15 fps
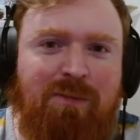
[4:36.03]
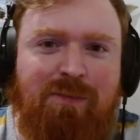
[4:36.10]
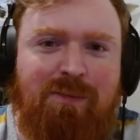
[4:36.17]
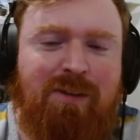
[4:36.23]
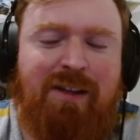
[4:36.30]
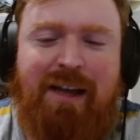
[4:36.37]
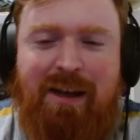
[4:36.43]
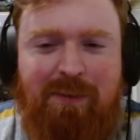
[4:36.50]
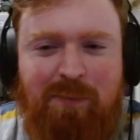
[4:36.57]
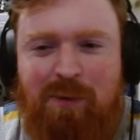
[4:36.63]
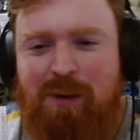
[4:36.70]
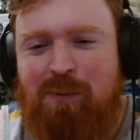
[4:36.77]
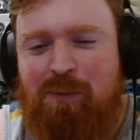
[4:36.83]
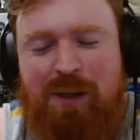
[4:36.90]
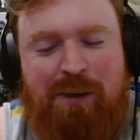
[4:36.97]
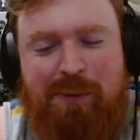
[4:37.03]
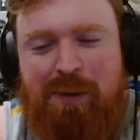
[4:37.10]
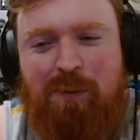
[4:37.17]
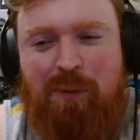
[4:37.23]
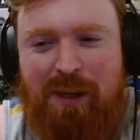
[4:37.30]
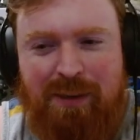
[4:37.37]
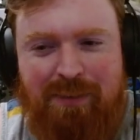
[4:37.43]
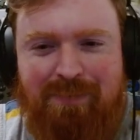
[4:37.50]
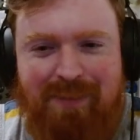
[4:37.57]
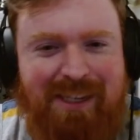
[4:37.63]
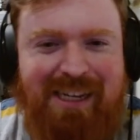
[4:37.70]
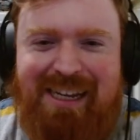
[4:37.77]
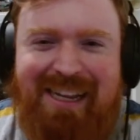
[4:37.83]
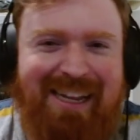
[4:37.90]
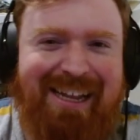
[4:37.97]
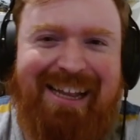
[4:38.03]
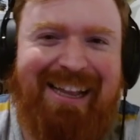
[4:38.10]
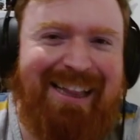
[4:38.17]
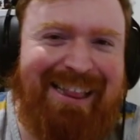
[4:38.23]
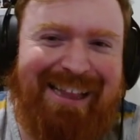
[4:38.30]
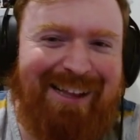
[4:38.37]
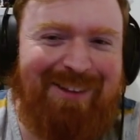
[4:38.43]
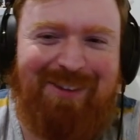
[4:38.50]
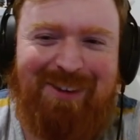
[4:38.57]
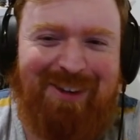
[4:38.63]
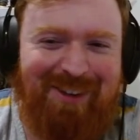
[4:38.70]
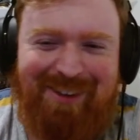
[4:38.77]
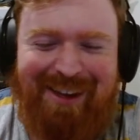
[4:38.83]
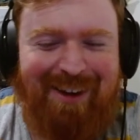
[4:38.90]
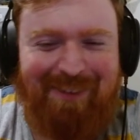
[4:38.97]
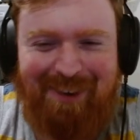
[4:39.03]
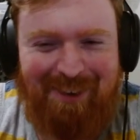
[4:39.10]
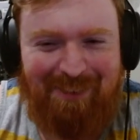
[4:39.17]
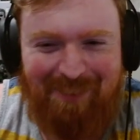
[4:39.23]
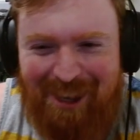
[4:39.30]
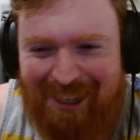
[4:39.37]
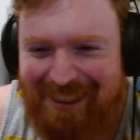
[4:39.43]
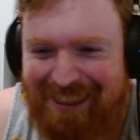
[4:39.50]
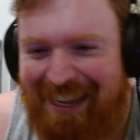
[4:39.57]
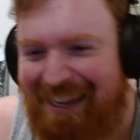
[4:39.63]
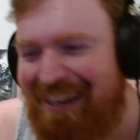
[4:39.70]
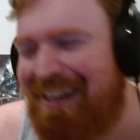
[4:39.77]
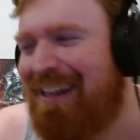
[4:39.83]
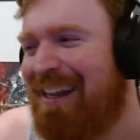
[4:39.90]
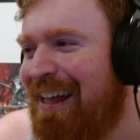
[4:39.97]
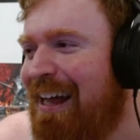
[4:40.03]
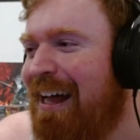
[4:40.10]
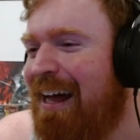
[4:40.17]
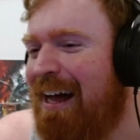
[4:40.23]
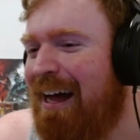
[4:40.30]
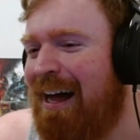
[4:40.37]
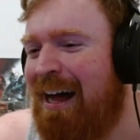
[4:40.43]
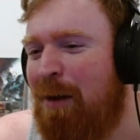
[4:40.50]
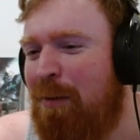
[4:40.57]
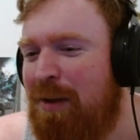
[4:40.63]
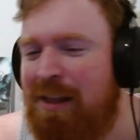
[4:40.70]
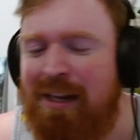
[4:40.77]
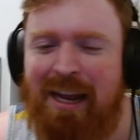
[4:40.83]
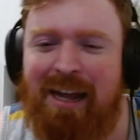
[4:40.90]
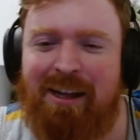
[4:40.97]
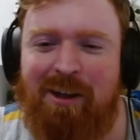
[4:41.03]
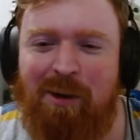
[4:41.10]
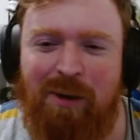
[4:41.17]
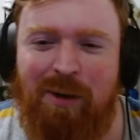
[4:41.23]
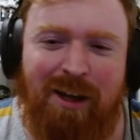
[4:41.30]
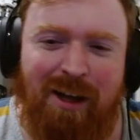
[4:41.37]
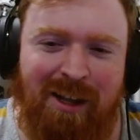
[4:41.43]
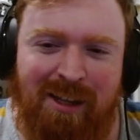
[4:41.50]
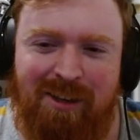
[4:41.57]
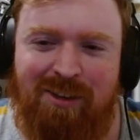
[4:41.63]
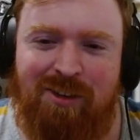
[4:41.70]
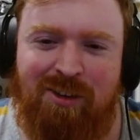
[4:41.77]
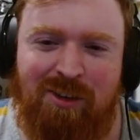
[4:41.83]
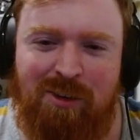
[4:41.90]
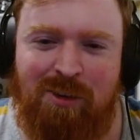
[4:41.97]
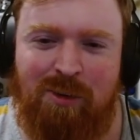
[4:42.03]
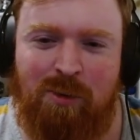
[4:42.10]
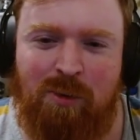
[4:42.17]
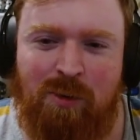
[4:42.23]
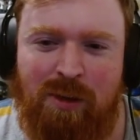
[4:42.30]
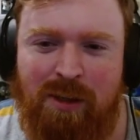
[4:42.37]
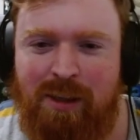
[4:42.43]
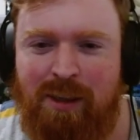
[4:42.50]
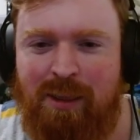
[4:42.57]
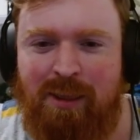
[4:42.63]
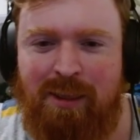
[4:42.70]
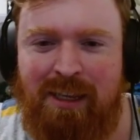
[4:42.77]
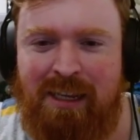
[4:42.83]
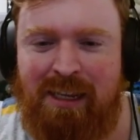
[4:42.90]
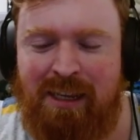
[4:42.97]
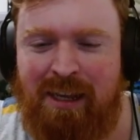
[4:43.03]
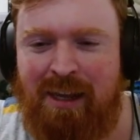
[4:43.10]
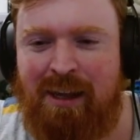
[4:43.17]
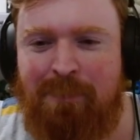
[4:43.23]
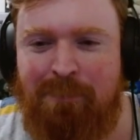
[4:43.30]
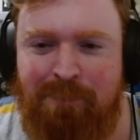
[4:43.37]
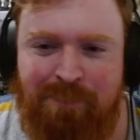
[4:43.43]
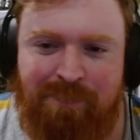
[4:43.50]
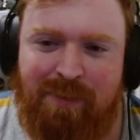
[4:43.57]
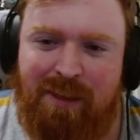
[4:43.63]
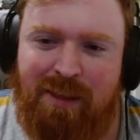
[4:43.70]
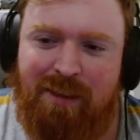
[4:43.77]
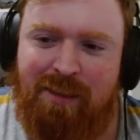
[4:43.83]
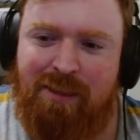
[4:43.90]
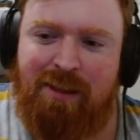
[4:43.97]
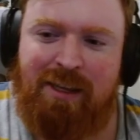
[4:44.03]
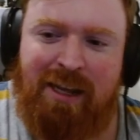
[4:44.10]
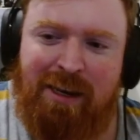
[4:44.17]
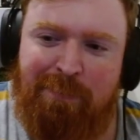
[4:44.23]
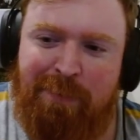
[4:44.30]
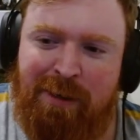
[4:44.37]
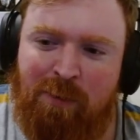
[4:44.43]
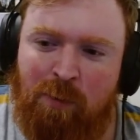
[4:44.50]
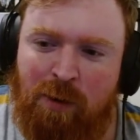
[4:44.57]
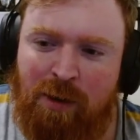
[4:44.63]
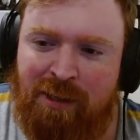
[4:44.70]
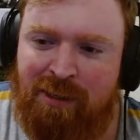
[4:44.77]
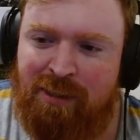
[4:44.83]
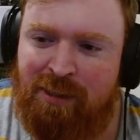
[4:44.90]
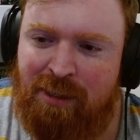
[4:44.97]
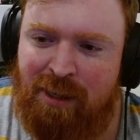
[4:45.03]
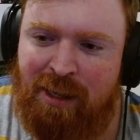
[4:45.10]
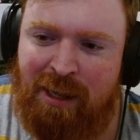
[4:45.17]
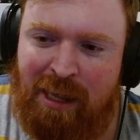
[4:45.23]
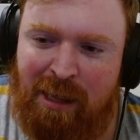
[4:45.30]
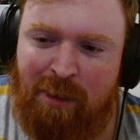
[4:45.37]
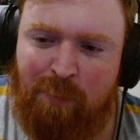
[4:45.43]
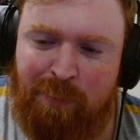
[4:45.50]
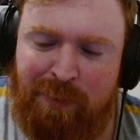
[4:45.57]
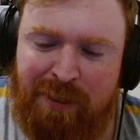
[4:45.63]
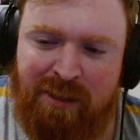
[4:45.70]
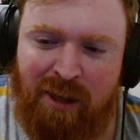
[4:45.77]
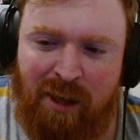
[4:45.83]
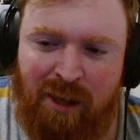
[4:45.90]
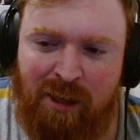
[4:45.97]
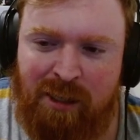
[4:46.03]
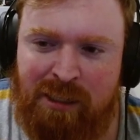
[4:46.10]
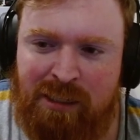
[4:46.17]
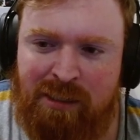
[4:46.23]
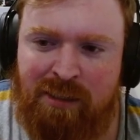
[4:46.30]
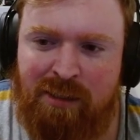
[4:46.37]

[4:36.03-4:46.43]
Wildermyth won. That's just how we're gonna rock that. And then yeah, going on to the kind of big one. I'll be gone